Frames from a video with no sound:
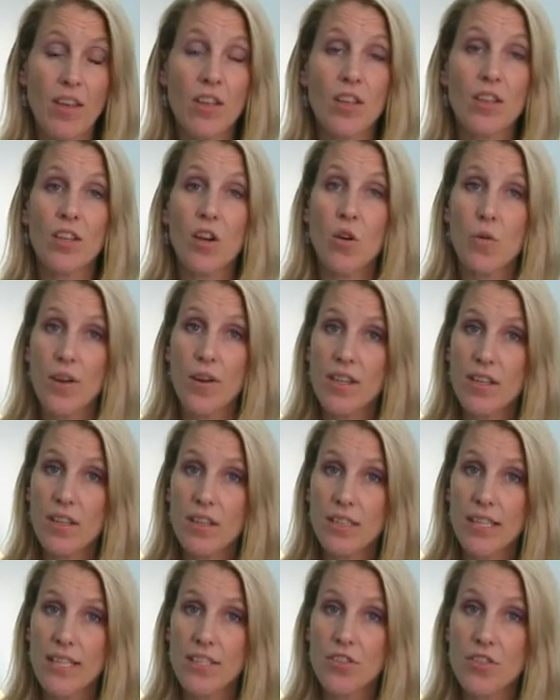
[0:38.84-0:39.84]
Lowering
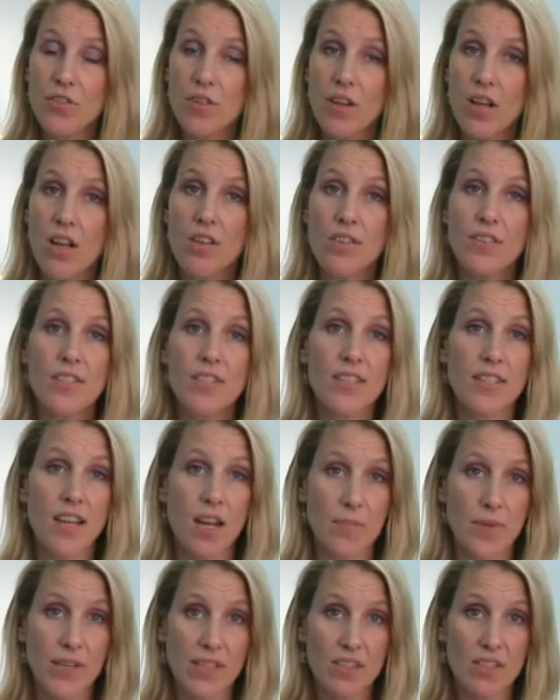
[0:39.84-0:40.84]
cholesterol,
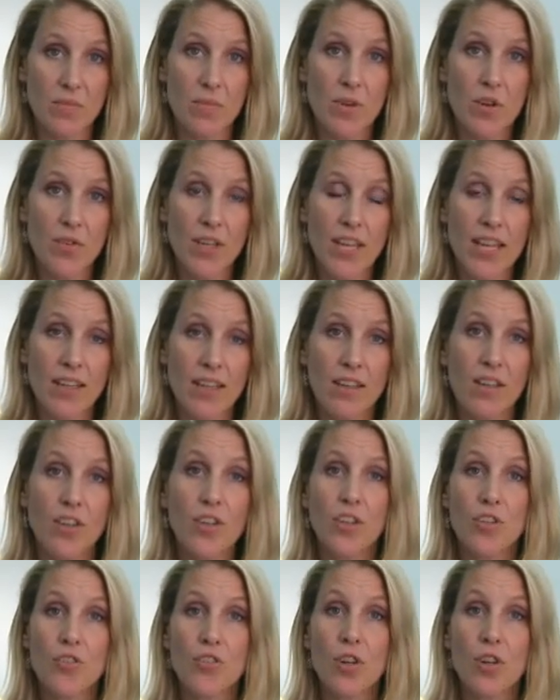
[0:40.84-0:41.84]
stopping smoking,
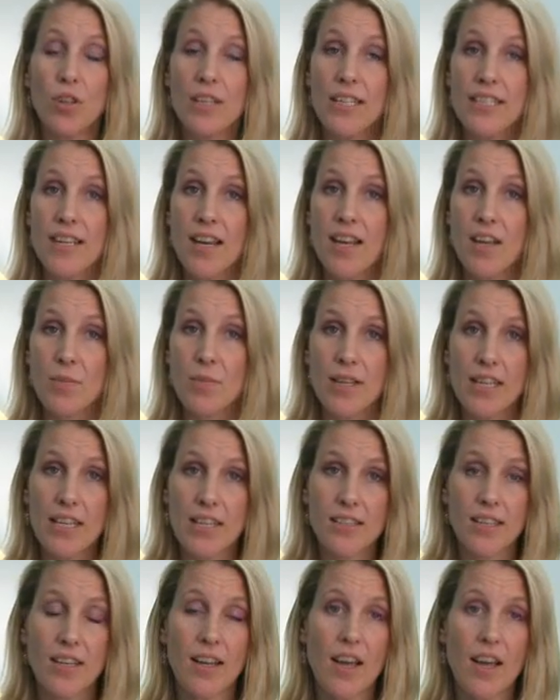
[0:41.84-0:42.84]
controlling
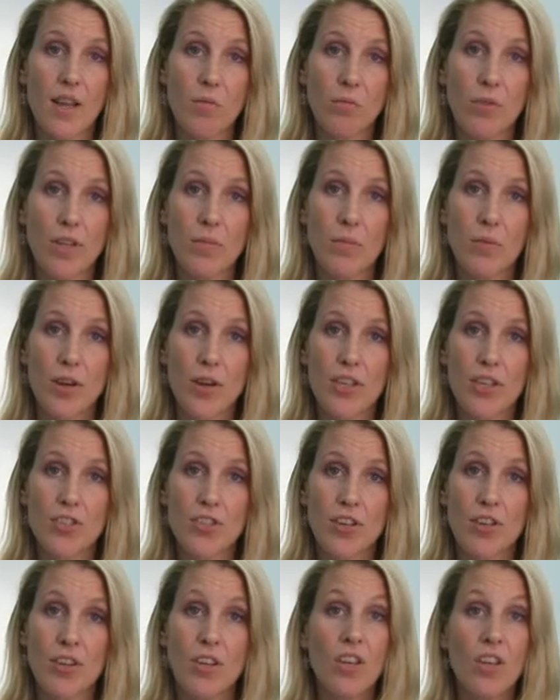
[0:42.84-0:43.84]
diabetes and high blood
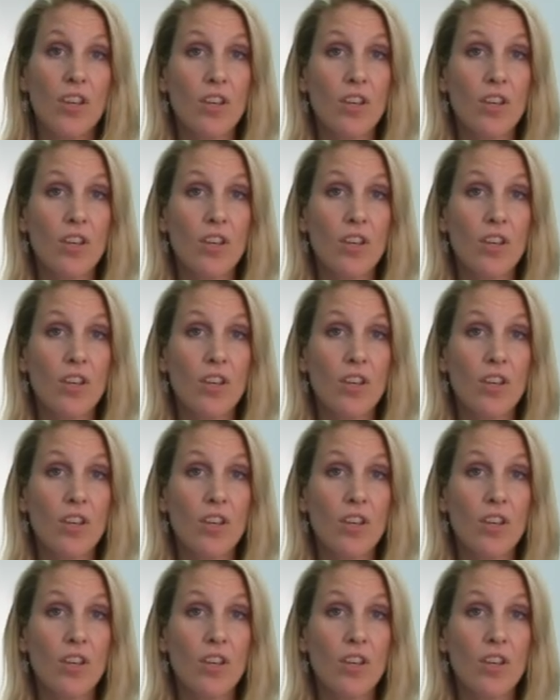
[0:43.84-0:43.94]
pressure,